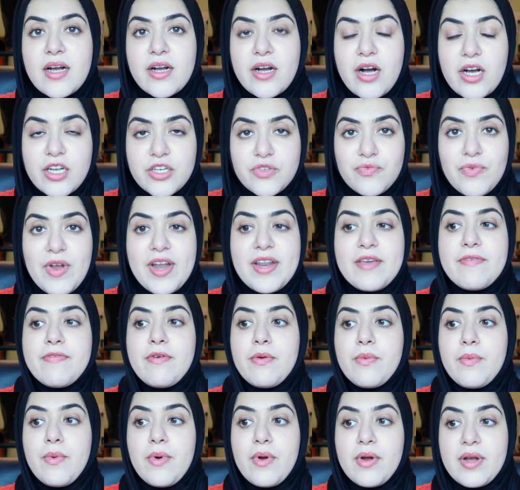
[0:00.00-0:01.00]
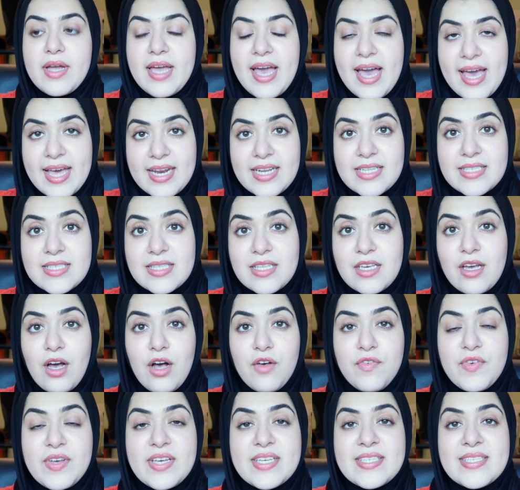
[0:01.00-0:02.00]
Got ready for work, headed to the
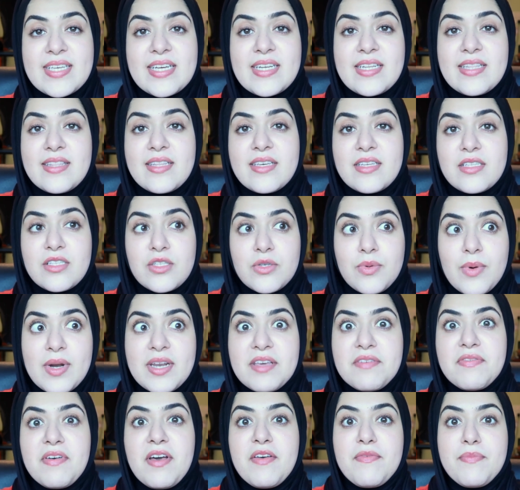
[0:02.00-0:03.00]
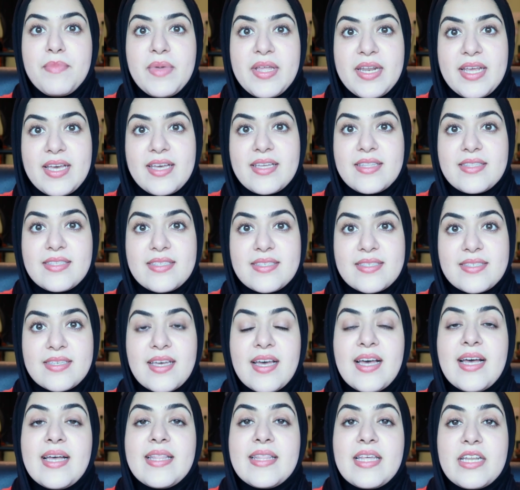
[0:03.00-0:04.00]
office, and in the 25
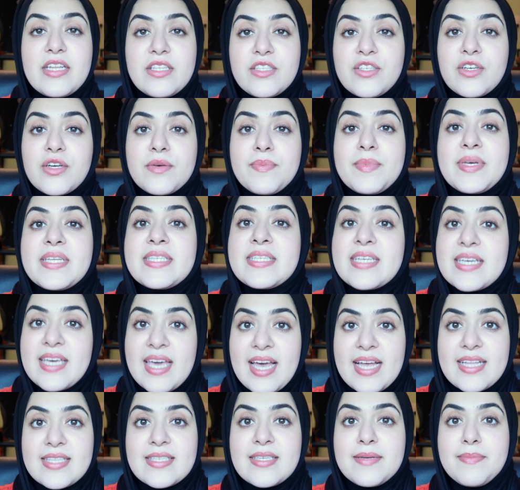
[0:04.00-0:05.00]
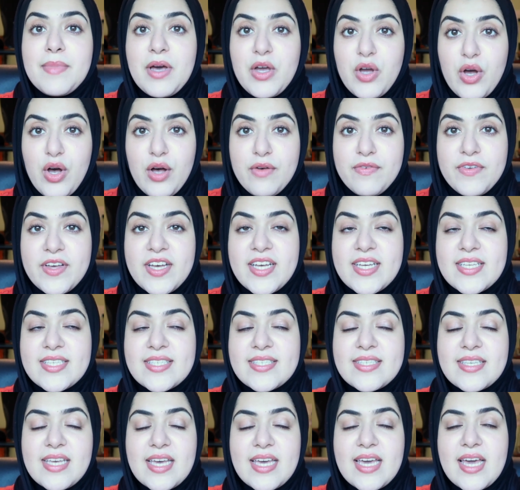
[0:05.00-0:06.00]
minutes that it took me to get to my office,